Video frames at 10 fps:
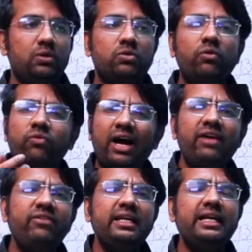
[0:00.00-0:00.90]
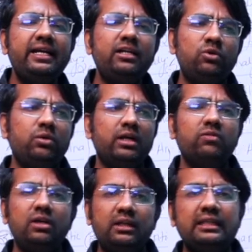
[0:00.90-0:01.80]
So why we needed to
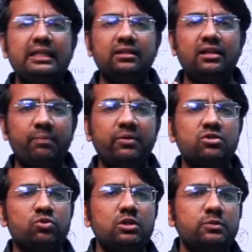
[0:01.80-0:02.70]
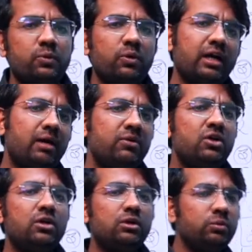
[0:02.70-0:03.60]
convert the upper source program
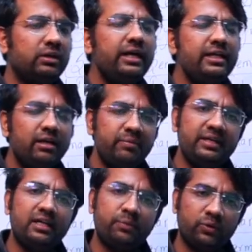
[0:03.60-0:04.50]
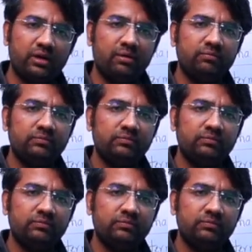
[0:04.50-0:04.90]
to the intermediate program?